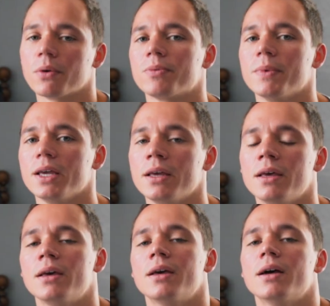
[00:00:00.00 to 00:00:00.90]
with me,
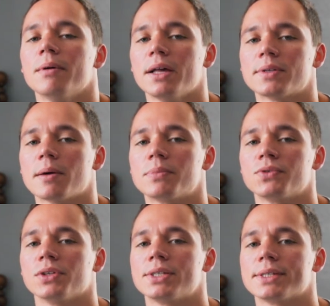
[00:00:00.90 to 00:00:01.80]
my laptop is
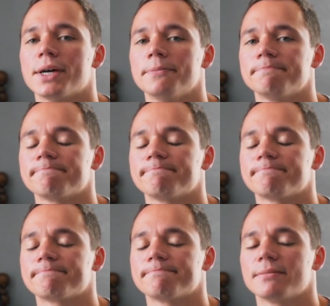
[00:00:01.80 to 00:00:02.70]
really slow.
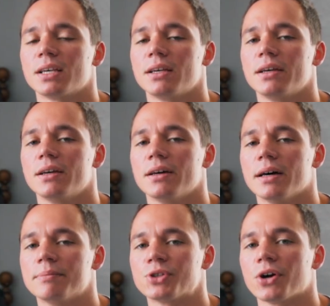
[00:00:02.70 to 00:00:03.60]

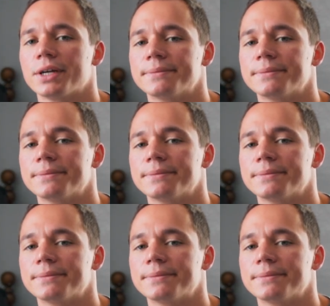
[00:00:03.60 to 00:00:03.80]
I'm sorry.